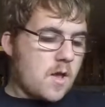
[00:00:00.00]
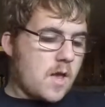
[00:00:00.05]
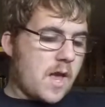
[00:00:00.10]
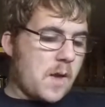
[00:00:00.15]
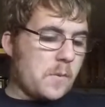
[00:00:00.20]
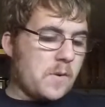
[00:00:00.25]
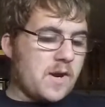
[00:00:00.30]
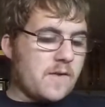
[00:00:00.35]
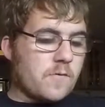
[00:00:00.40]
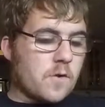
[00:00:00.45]

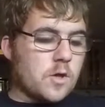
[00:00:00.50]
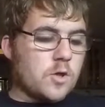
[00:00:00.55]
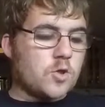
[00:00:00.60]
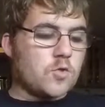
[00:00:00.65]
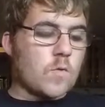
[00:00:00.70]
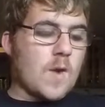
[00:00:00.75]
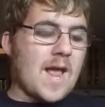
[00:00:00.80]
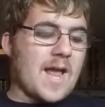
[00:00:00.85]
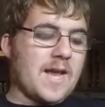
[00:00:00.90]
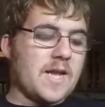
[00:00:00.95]
and whenever a
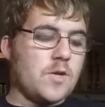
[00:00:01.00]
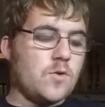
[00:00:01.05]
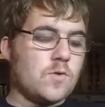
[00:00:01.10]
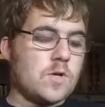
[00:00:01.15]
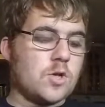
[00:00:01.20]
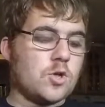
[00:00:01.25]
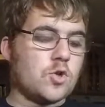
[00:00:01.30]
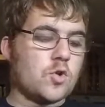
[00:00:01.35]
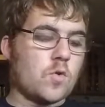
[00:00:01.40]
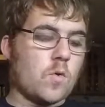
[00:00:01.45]
dragon you
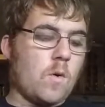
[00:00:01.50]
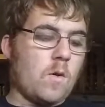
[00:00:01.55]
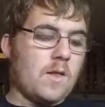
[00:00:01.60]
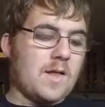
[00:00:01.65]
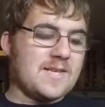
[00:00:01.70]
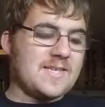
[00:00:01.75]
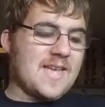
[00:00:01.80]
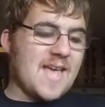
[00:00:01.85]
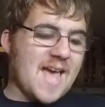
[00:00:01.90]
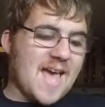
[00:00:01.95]
control
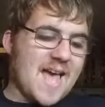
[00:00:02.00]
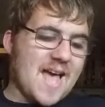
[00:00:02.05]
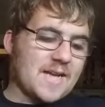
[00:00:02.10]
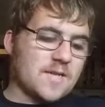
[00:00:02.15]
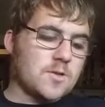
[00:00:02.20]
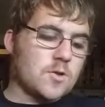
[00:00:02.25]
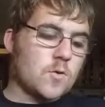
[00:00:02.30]
attacks,